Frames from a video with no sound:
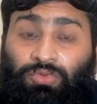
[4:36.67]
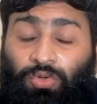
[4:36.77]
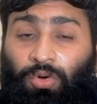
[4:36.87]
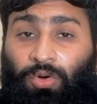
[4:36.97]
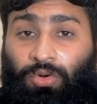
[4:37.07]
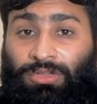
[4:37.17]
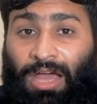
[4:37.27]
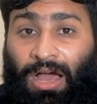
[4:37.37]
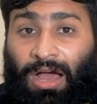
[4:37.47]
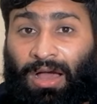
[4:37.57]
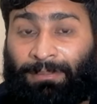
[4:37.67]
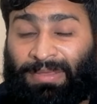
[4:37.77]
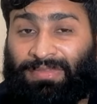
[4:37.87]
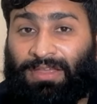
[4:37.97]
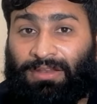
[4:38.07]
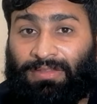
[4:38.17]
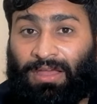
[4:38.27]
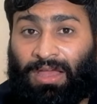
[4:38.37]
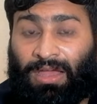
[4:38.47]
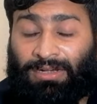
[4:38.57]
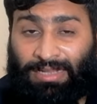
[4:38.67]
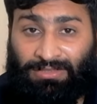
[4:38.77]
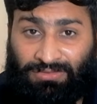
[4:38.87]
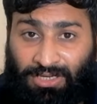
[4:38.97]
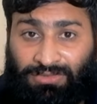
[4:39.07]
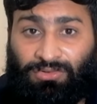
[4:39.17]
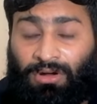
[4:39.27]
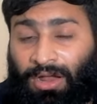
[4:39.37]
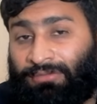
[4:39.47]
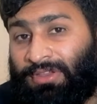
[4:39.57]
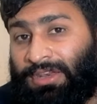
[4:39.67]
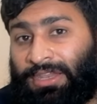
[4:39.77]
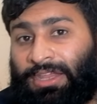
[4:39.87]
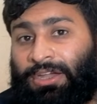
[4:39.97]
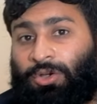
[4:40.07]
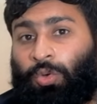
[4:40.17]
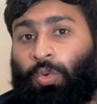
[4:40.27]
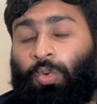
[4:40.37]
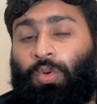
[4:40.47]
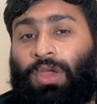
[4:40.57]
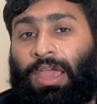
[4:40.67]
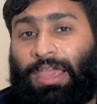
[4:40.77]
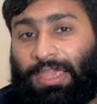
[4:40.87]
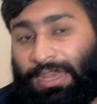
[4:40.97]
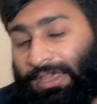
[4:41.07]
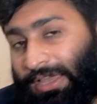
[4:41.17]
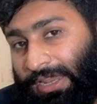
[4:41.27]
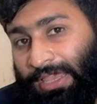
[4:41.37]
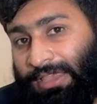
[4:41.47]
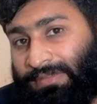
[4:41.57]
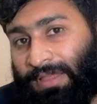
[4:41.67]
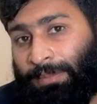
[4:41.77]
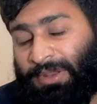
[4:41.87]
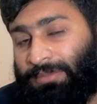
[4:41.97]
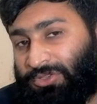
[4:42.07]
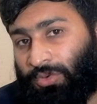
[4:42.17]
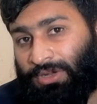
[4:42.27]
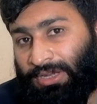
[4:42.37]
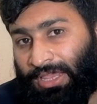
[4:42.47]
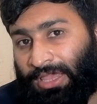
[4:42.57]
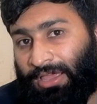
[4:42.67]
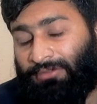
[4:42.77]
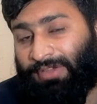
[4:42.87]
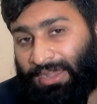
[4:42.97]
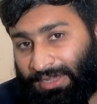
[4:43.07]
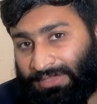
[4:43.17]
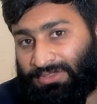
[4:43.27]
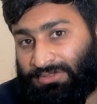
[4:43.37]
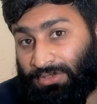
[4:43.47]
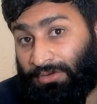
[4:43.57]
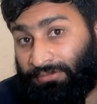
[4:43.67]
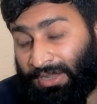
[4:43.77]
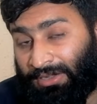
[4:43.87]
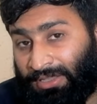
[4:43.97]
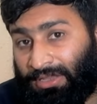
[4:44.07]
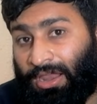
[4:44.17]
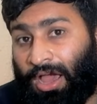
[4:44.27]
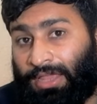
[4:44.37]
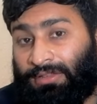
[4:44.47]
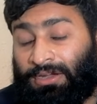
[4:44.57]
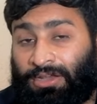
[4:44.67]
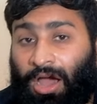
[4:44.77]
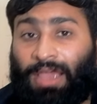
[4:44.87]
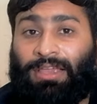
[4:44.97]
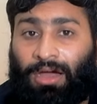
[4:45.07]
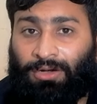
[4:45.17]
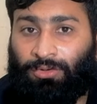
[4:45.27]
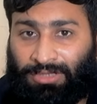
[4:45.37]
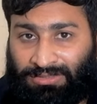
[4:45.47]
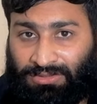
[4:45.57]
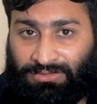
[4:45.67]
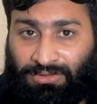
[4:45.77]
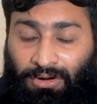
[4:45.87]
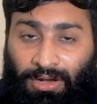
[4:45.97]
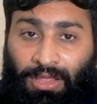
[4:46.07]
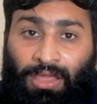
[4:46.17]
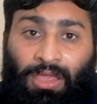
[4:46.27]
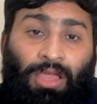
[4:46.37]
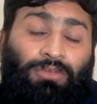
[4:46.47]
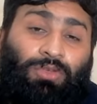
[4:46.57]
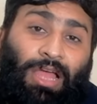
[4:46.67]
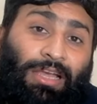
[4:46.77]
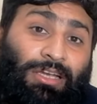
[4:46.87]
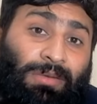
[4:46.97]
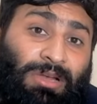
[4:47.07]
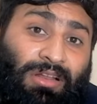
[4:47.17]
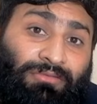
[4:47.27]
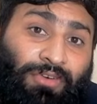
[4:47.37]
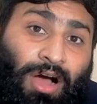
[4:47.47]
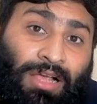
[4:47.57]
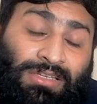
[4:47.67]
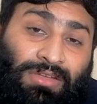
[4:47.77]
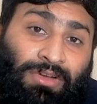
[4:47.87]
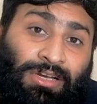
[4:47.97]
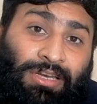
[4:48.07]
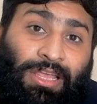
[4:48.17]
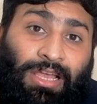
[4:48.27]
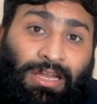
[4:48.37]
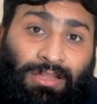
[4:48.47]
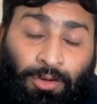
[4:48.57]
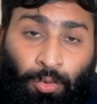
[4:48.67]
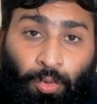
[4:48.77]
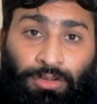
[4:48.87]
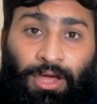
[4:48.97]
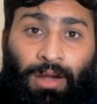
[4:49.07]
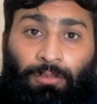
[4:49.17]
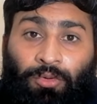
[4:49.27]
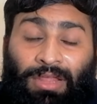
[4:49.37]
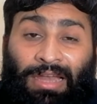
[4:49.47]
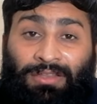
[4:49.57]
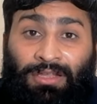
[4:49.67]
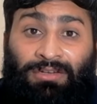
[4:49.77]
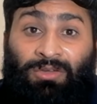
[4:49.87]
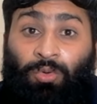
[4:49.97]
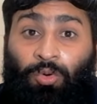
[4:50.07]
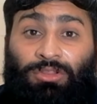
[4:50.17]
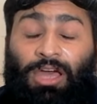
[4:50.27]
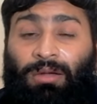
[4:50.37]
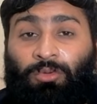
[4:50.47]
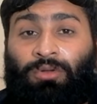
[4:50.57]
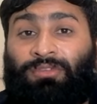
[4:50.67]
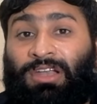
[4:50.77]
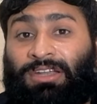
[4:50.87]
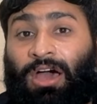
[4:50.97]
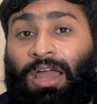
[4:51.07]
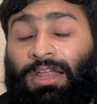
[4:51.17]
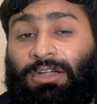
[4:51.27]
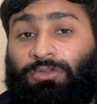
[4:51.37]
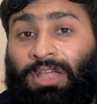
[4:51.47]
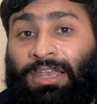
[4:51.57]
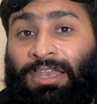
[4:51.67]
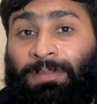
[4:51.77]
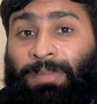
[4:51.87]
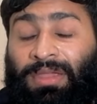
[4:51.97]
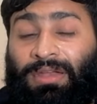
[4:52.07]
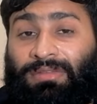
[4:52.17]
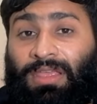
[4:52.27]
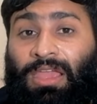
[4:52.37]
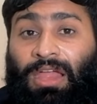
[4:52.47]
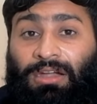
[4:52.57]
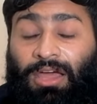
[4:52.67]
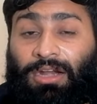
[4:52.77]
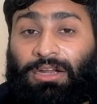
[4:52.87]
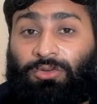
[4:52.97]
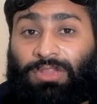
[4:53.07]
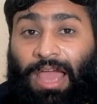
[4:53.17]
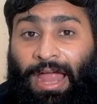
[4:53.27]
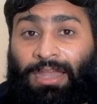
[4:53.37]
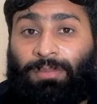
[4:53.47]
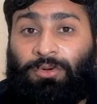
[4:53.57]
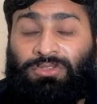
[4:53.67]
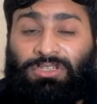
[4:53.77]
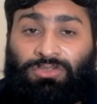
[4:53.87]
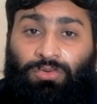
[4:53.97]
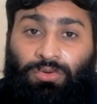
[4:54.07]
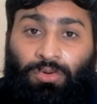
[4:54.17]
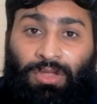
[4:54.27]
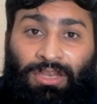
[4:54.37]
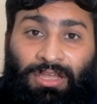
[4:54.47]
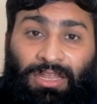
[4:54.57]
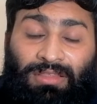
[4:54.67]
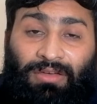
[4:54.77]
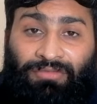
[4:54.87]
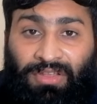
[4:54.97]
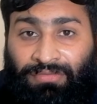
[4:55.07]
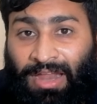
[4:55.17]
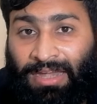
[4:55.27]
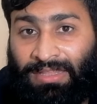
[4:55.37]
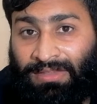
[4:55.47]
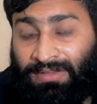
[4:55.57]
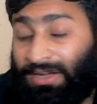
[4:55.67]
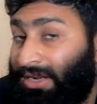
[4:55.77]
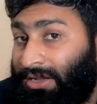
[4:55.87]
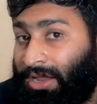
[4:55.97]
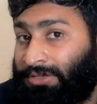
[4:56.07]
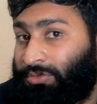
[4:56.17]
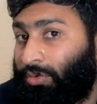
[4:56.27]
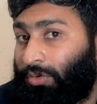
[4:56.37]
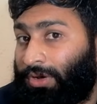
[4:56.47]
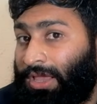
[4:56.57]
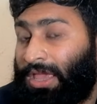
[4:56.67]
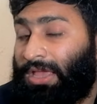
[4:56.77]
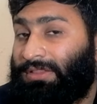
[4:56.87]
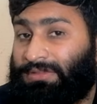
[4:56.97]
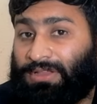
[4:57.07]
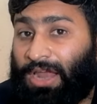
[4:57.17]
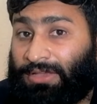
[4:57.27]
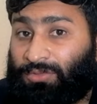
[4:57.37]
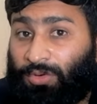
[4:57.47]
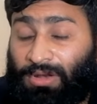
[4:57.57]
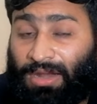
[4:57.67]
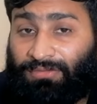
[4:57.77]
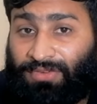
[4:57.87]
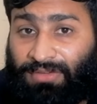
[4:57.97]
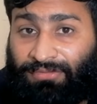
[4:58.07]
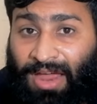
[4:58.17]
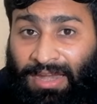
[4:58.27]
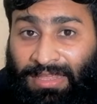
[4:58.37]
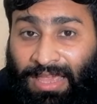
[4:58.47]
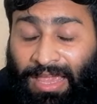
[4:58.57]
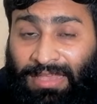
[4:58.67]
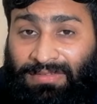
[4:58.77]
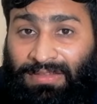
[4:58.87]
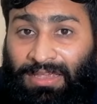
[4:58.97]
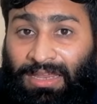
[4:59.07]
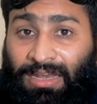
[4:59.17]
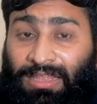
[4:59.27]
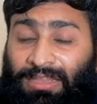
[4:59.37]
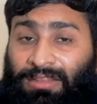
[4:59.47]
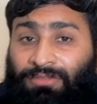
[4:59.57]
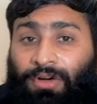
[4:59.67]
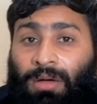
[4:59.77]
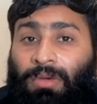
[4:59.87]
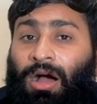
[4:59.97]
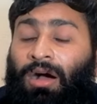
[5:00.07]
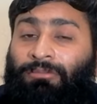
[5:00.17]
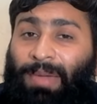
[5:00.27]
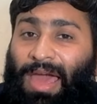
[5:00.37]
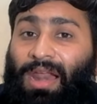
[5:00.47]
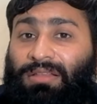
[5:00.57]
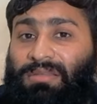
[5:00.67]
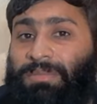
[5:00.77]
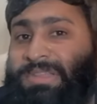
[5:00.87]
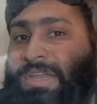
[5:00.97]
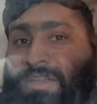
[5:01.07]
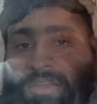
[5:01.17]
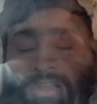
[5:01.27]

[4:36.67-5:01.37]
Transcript: So the basically the testosterone will lead to increase the premature gray hair when testosterone when decline, the dihydrotestosterone. So the intermittent fasting will trigger the growth hormone, and that growth hormone will target to the lipids target to the adipose tissue to increase the free fatty acid and glycerol. This glycerol and free fatty acid in the form of parasympathetic